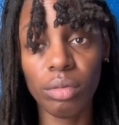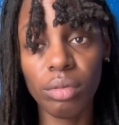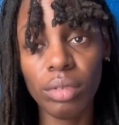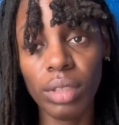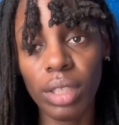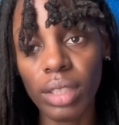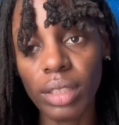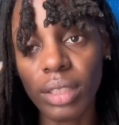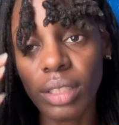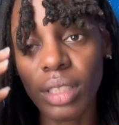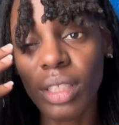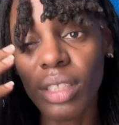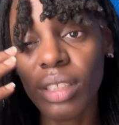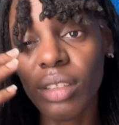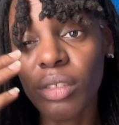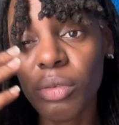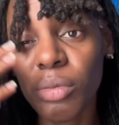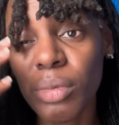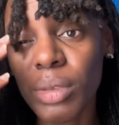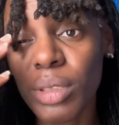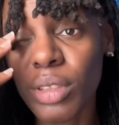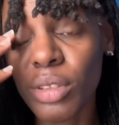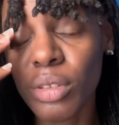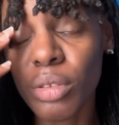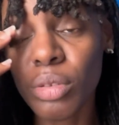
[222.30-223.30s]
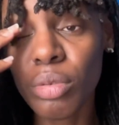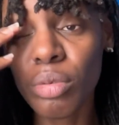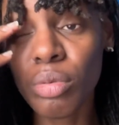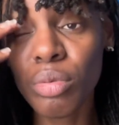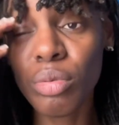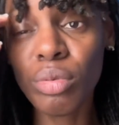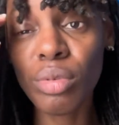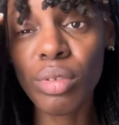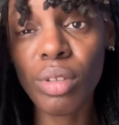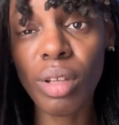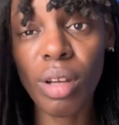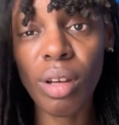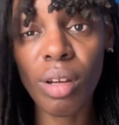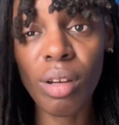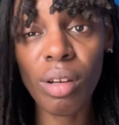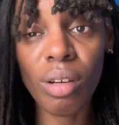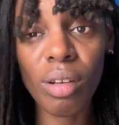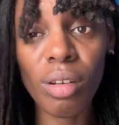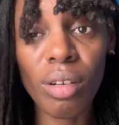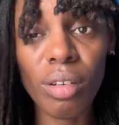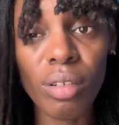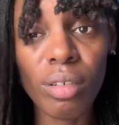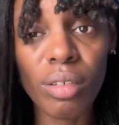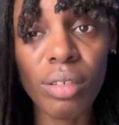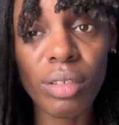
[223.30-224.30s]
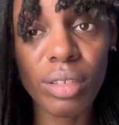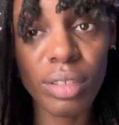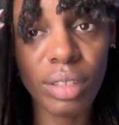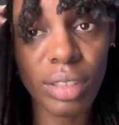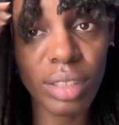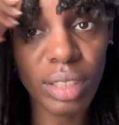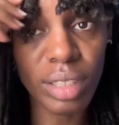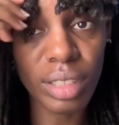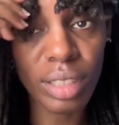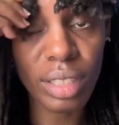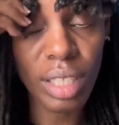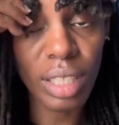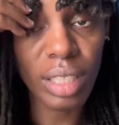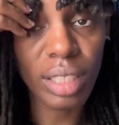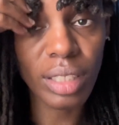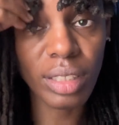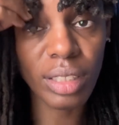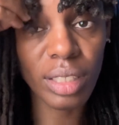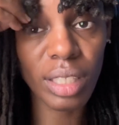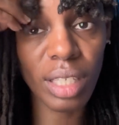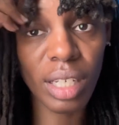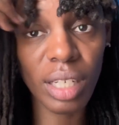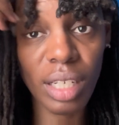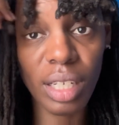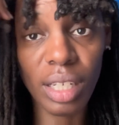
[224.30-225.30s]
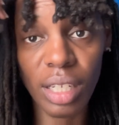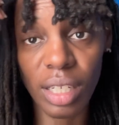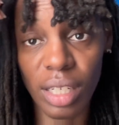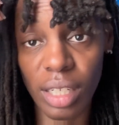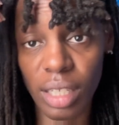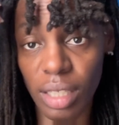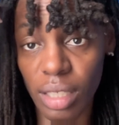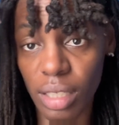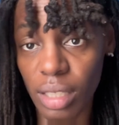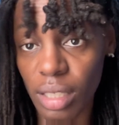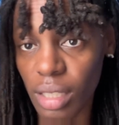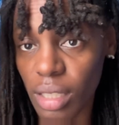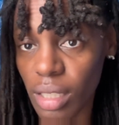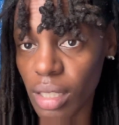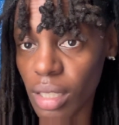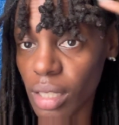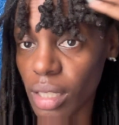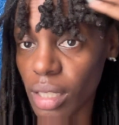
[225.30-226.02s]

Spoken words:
Ooh, that's a little bit too long. Look at that thing.